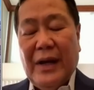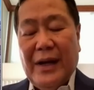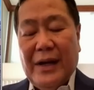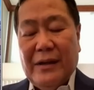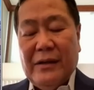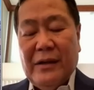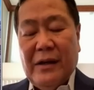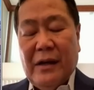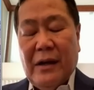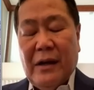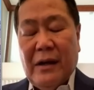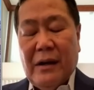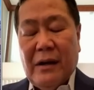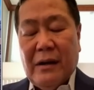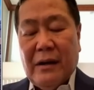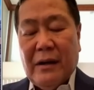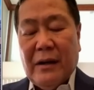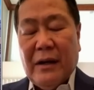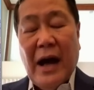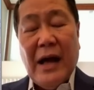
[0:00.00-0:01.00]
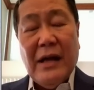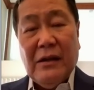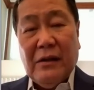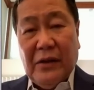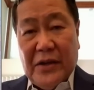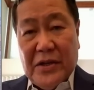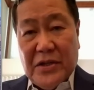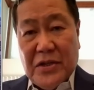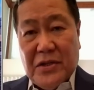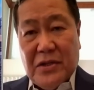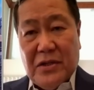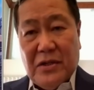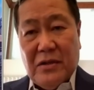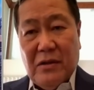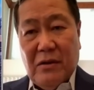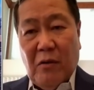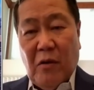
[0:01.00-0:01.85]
the countries who